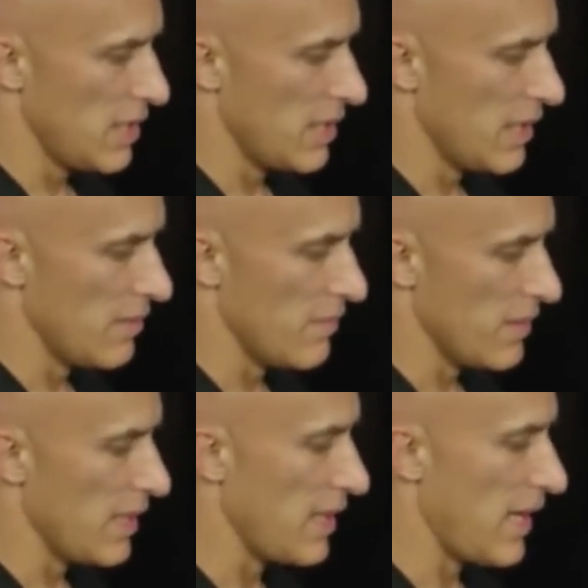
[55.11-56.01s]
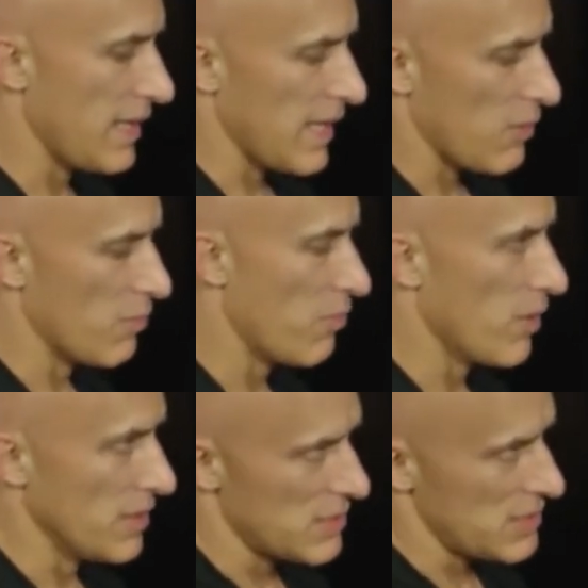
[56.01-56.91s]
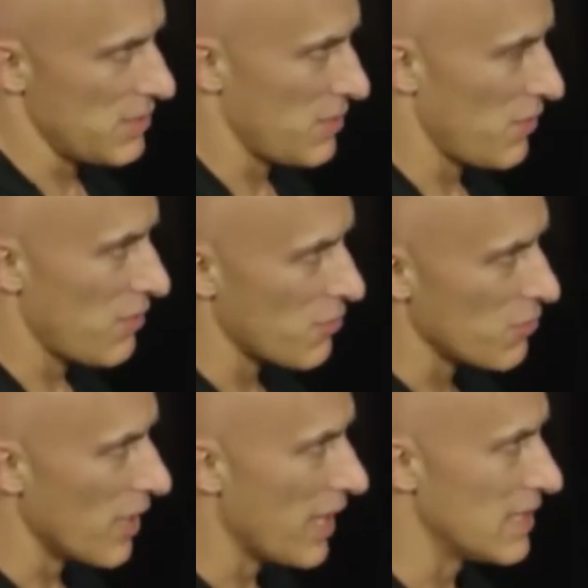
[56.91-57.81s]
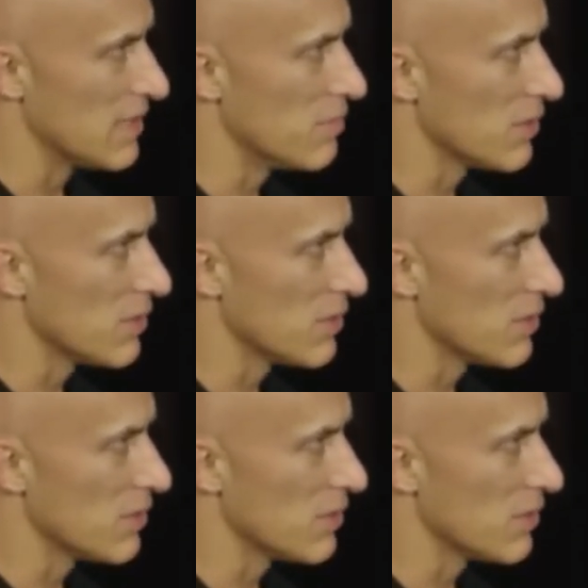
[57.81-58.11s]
at equipoints through the height of the